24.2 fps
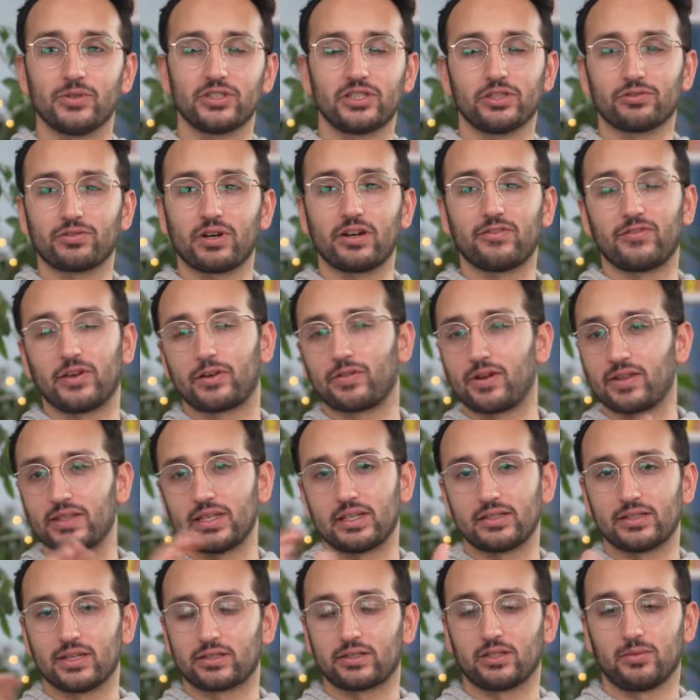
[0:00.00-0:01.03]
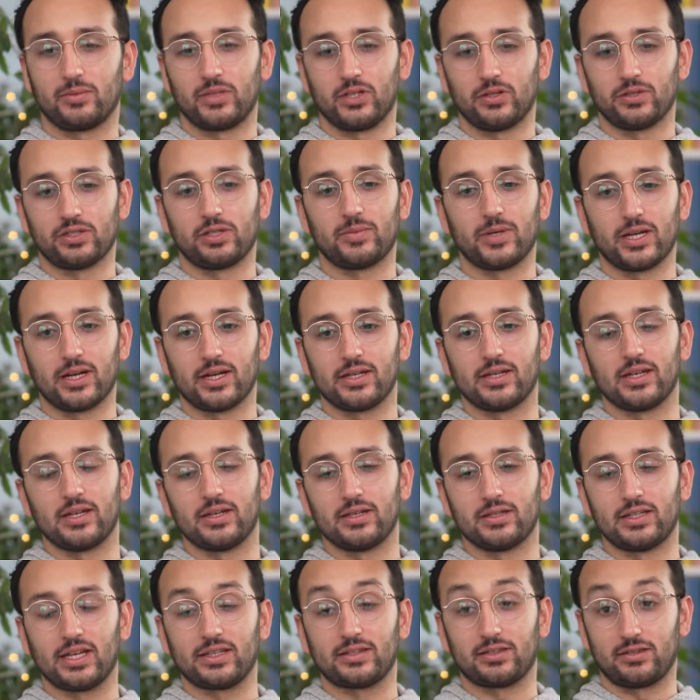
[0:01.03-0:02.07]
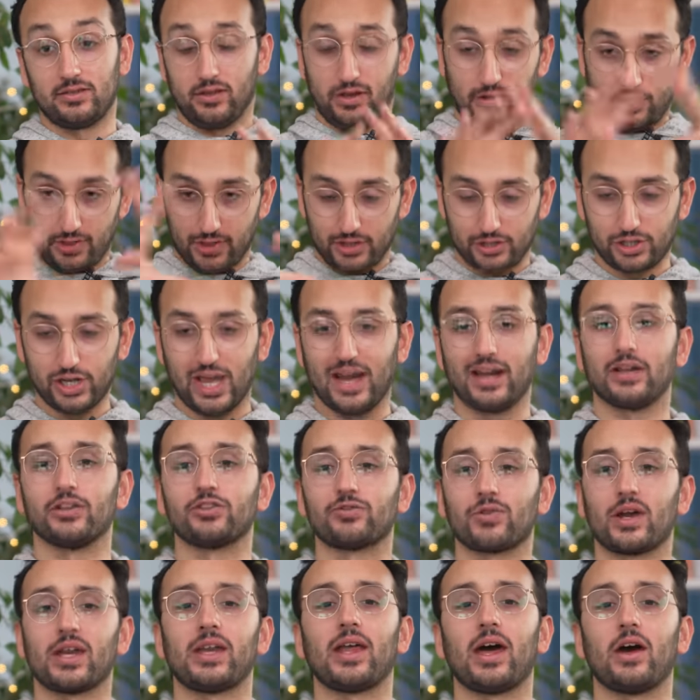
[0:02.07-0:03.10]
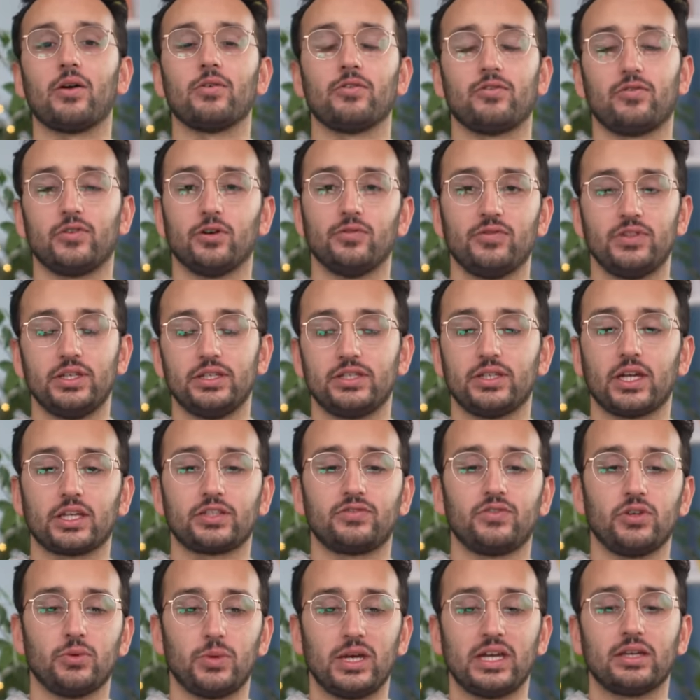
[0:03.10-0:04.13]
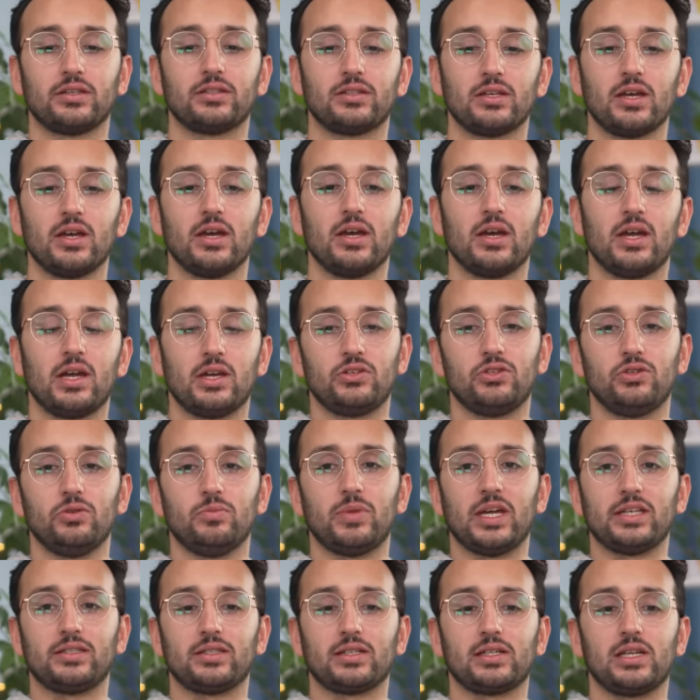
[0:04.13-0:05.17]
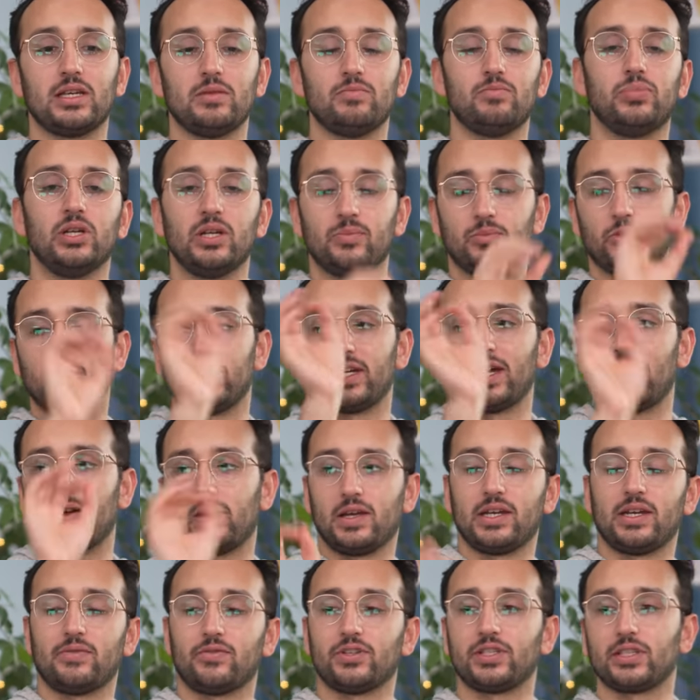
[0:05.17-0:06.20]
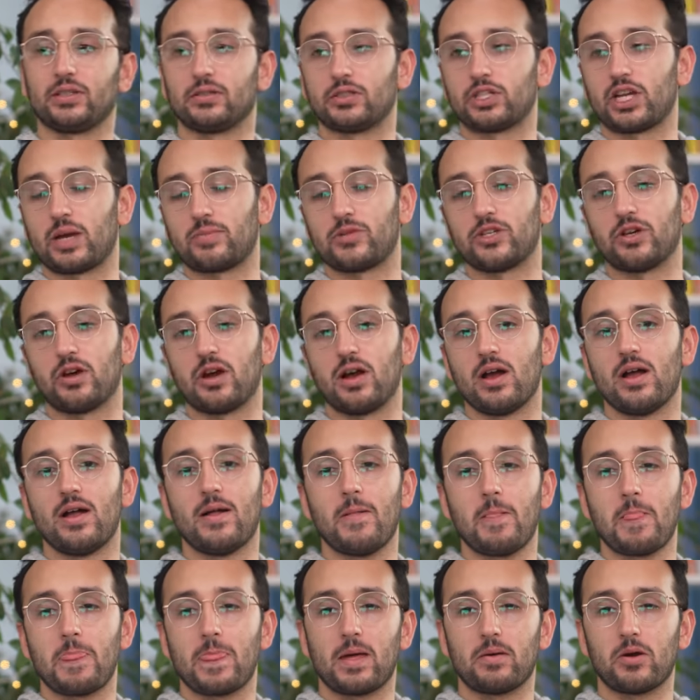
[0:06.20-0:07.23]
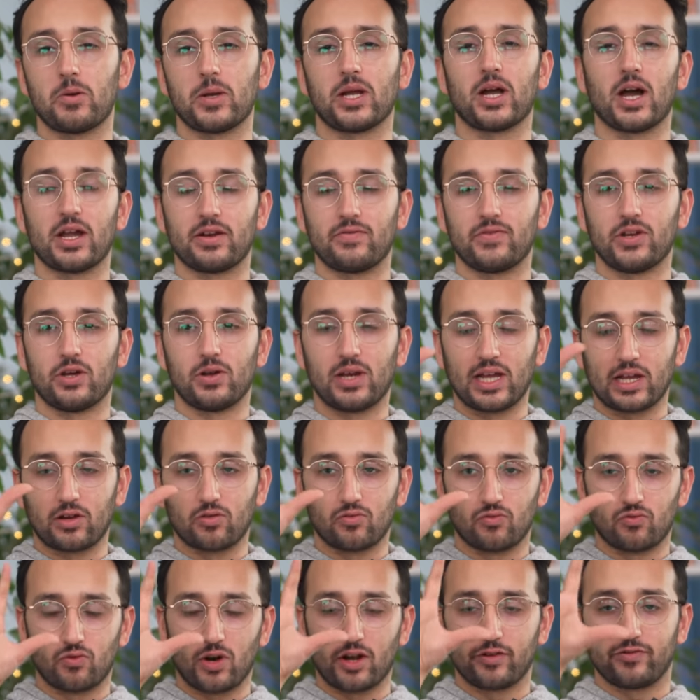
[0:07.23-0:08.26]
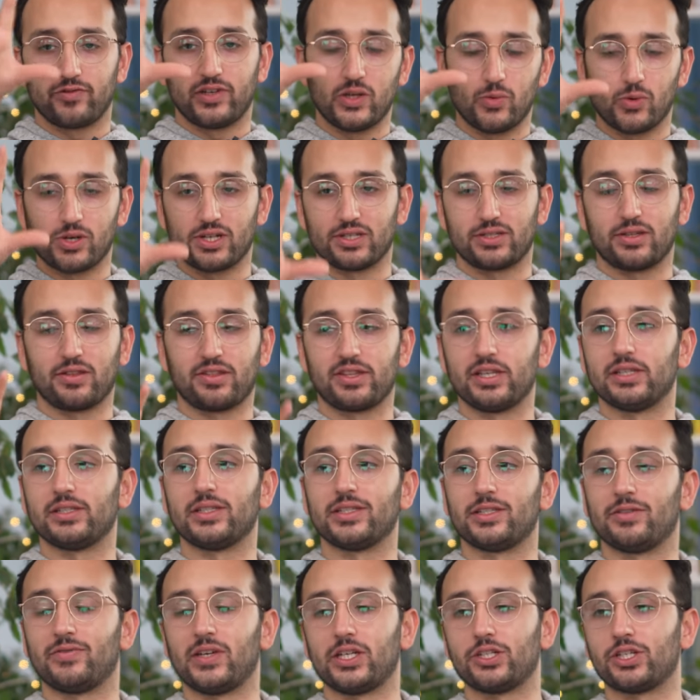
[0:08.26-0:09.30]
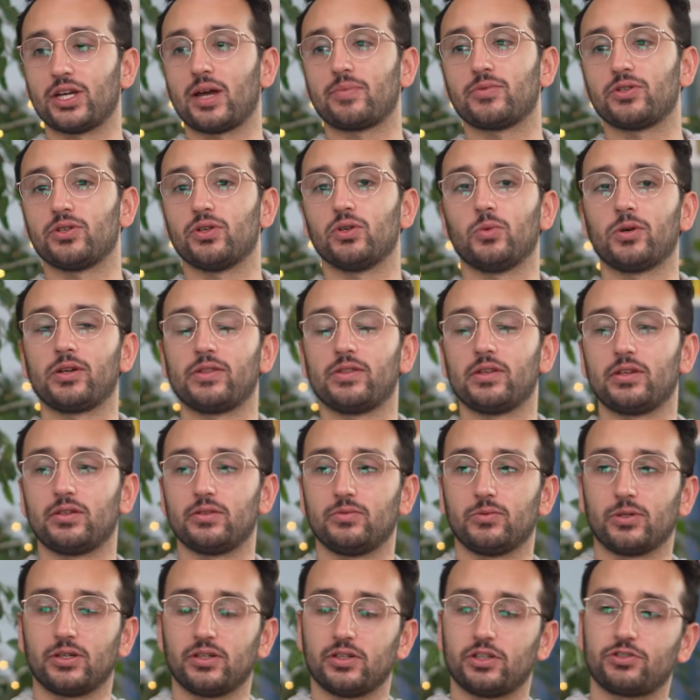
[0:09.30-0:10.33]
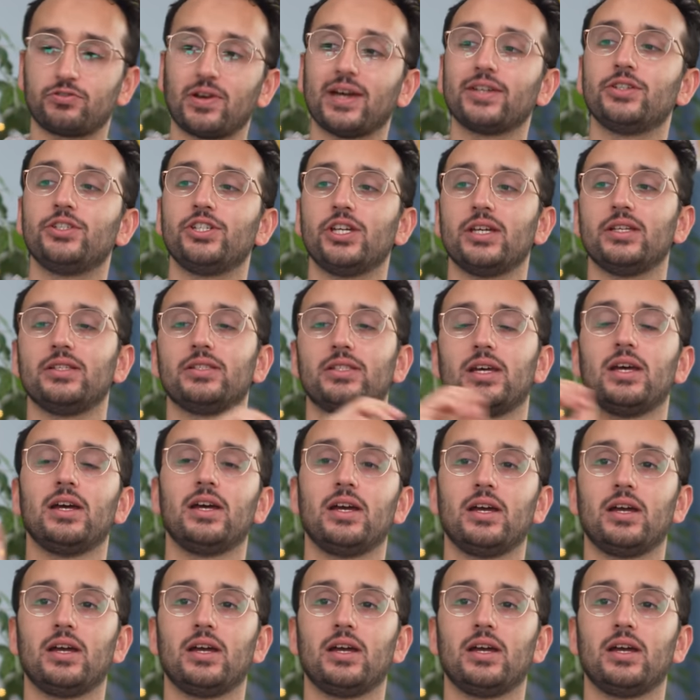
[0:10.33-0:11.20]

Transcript: We're still trying to figure out the exact terminology behind it. That's the challenge right now over these next few weeks, to basically bullet point outline every single chapter. But we kind of know like roughly what is the thesis of each chapter, what are the strategies,